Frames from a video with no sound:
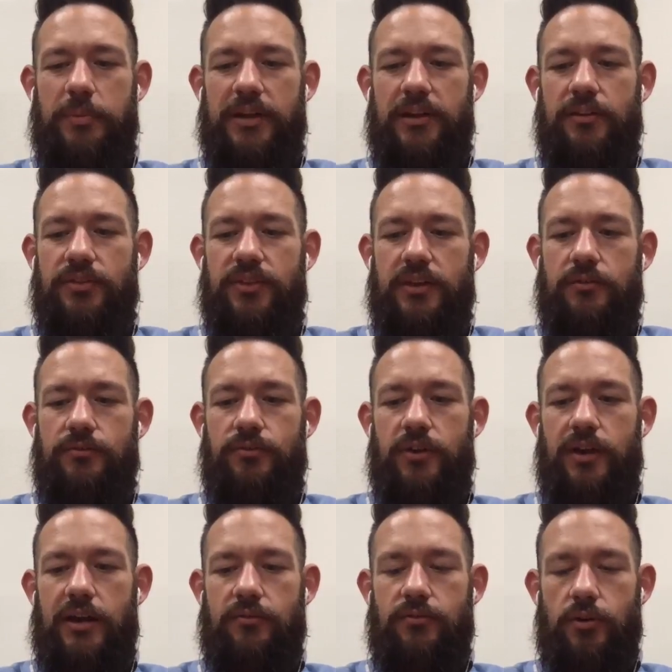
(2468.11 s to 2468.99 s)
a thing
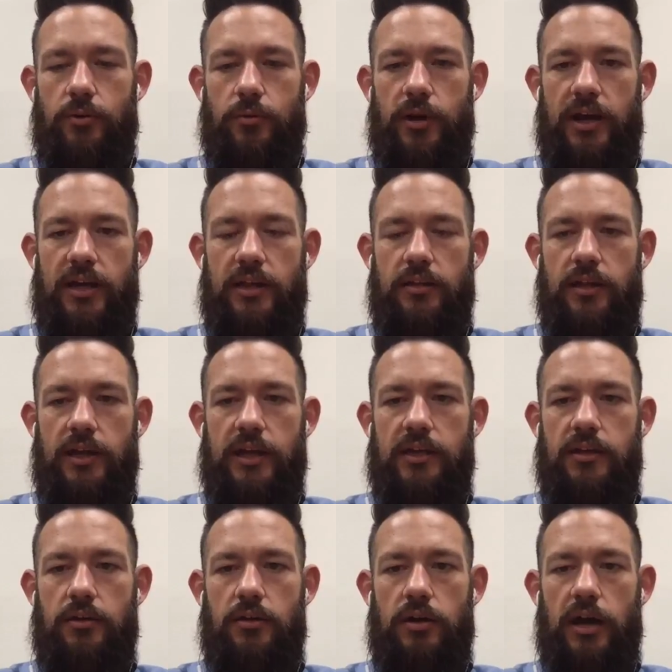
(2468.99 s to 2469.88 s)
forever, right?
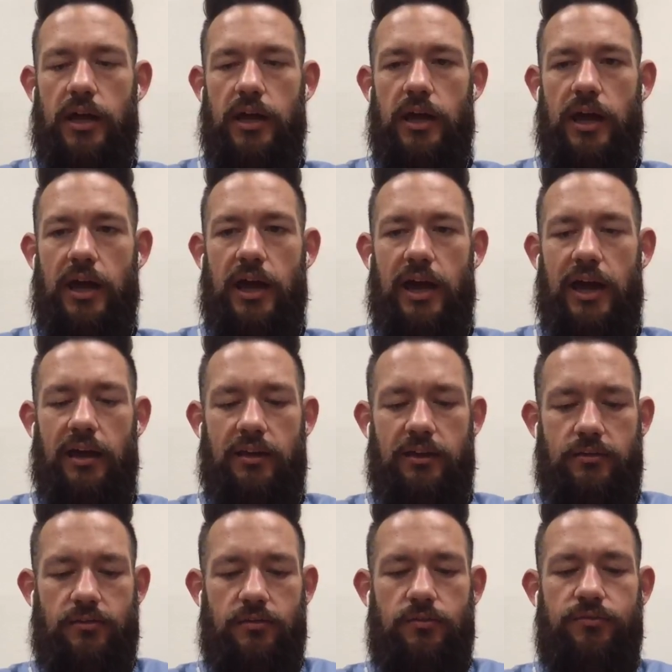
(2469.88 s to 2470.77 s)
Like I,
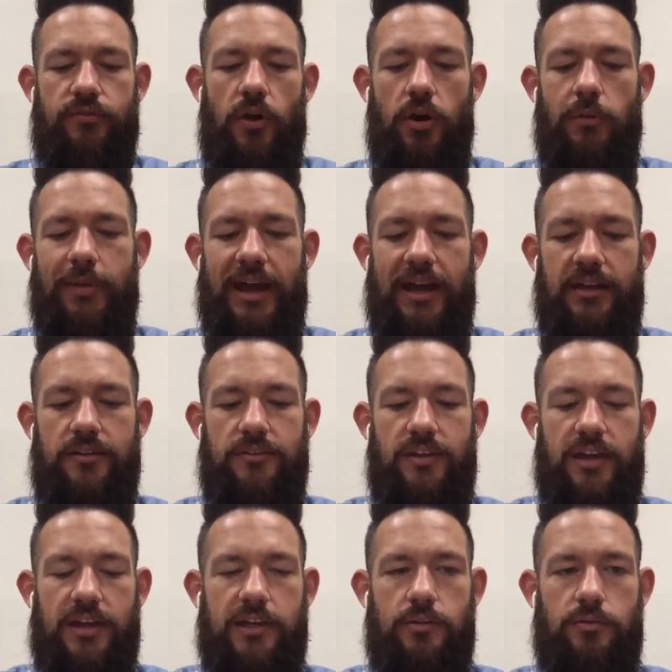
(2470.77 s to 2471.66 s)
as far back as
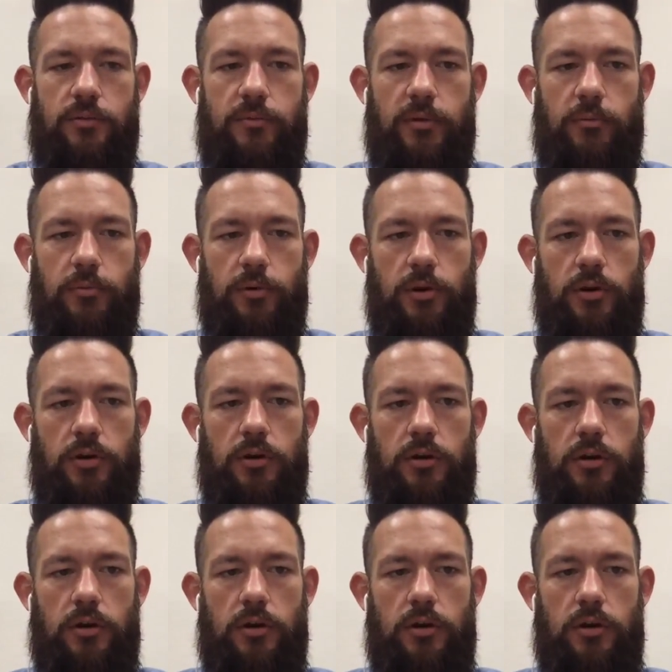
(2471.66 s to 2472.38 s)
I can remember,